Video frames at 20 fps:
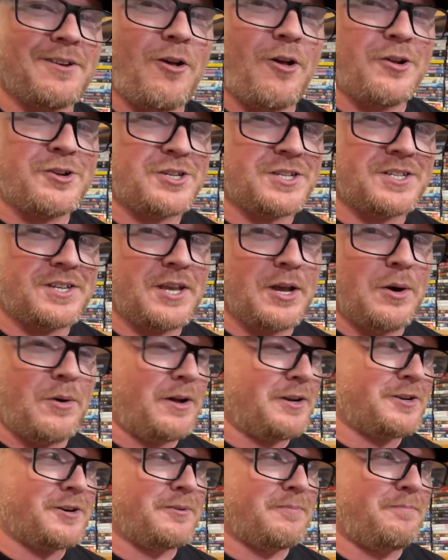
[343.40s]
can all just go
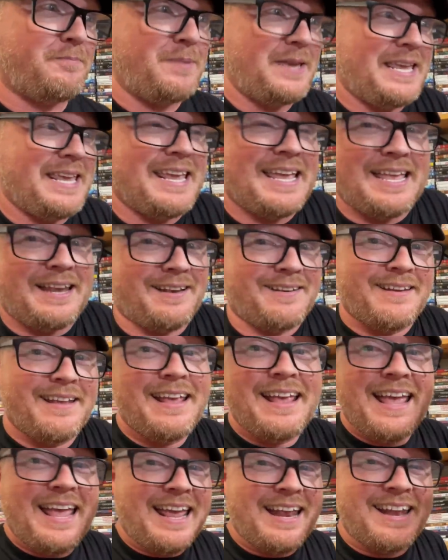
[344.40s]
under B
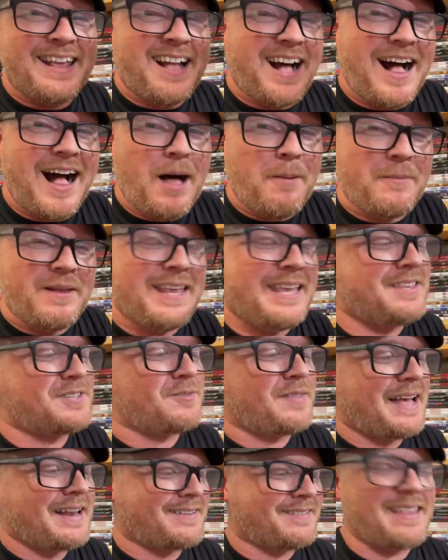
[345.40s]
in comedy, so
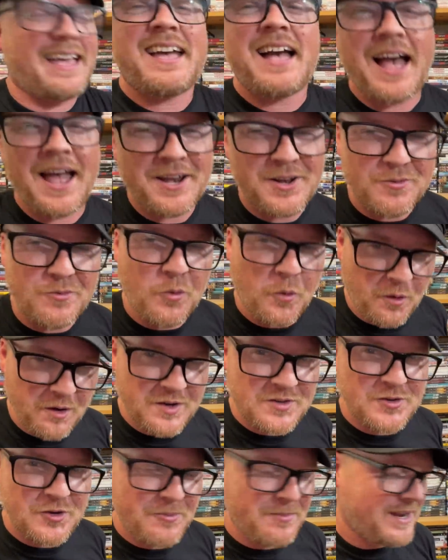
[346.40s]
that kind of
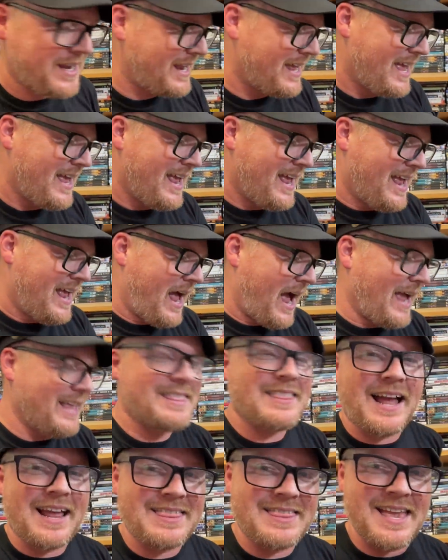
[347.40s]
works for me. I
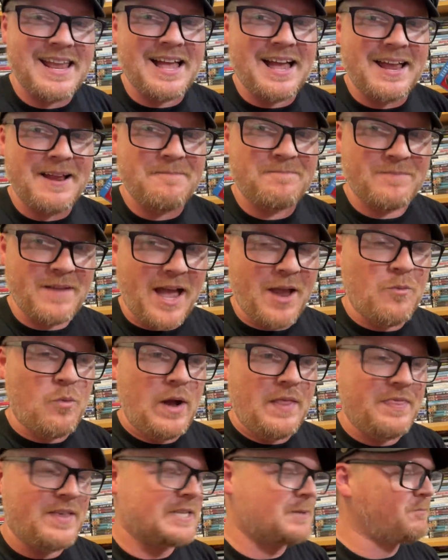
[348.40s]
think I
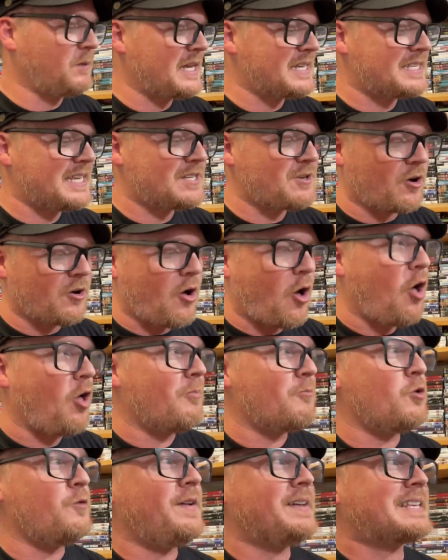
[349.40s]
want this. Plus, these aren't all
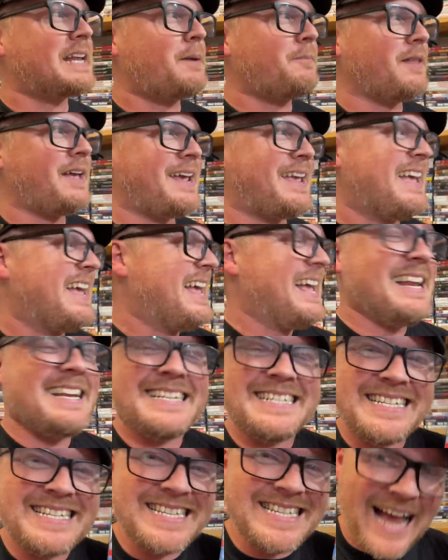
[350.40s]
movies that I'm like
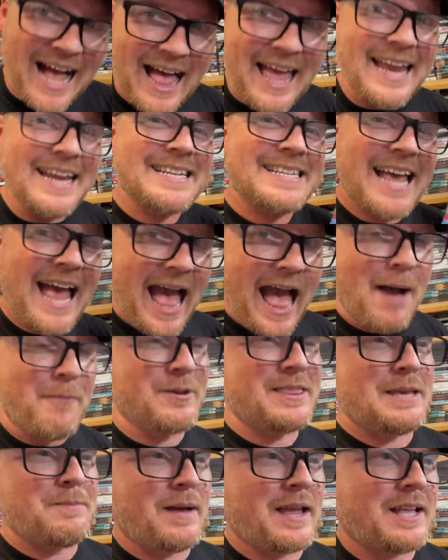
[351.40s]
dying to have
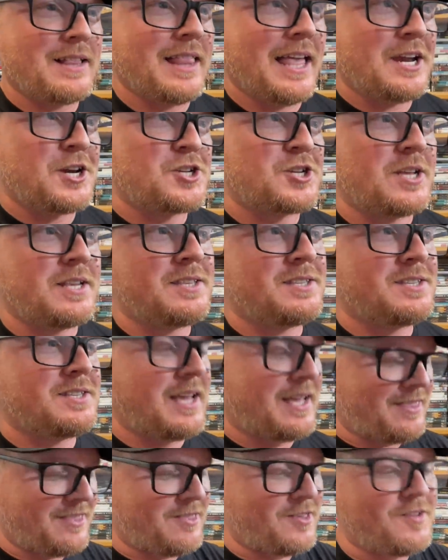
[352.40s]
within my collections.
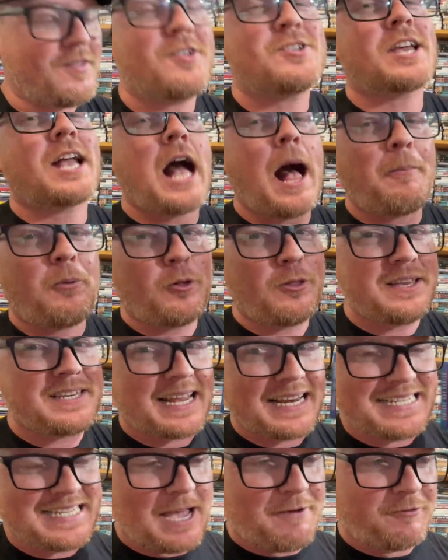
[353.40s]
There's a couple of these
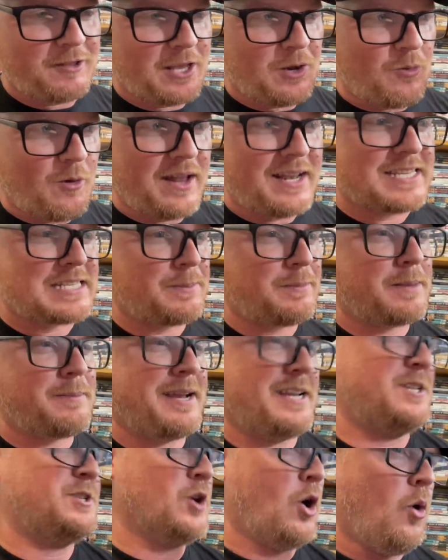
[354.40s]
I definitely want and some of them I
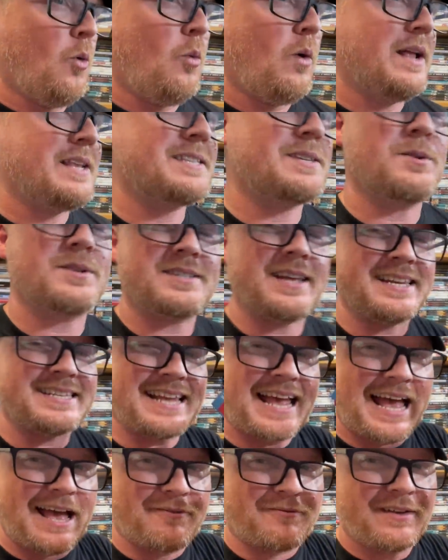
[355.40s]
don't want, so it's nice
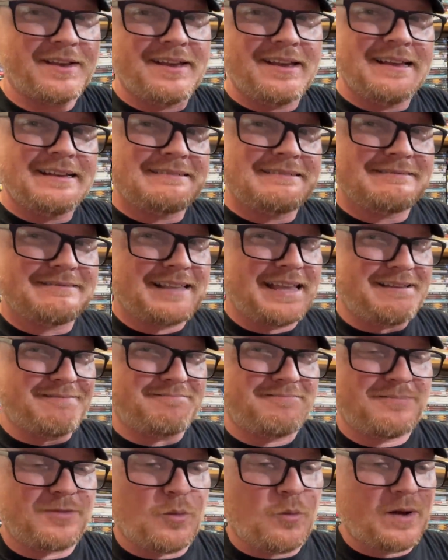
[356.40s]
to have
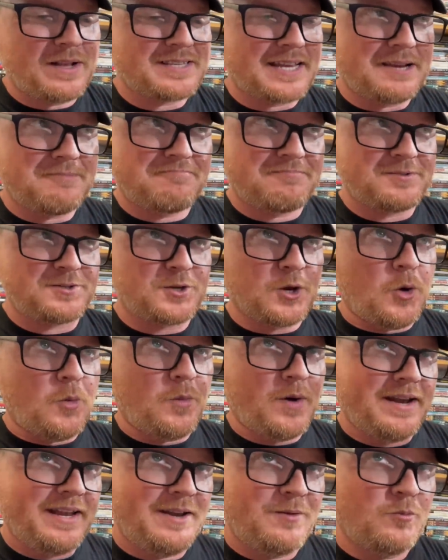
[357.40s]
like the ones I don't
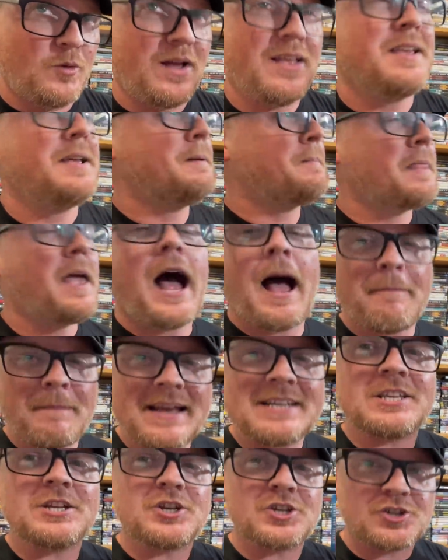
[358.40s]
want in what I'm
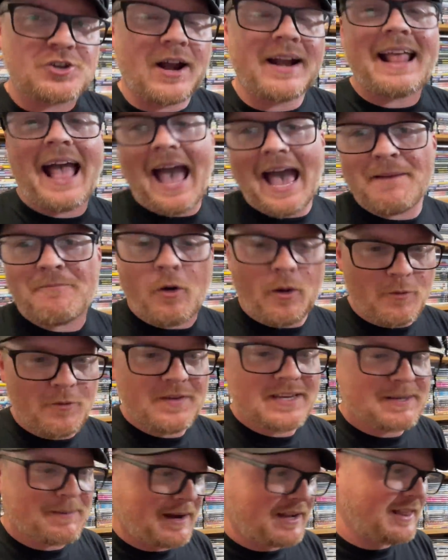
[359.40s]
basically just trying to add more
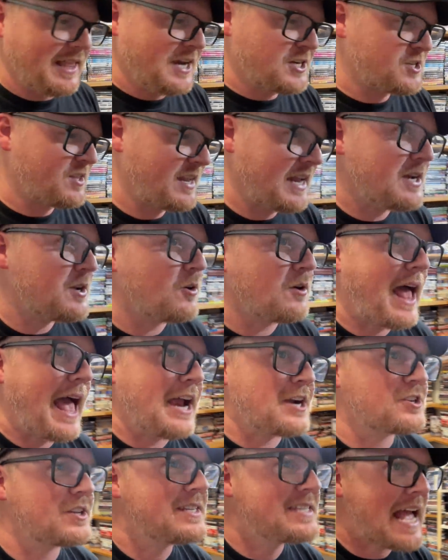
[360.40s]
movies to my collection that I don't
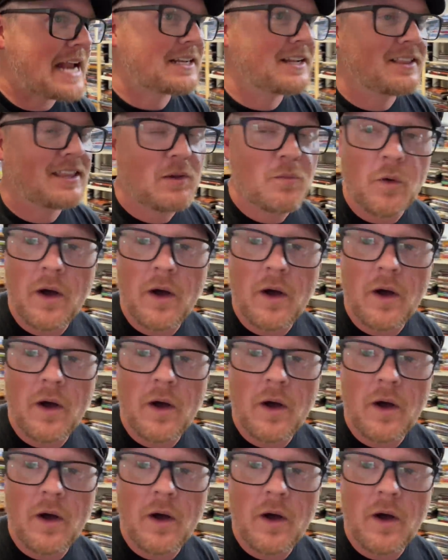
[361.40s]
actually technically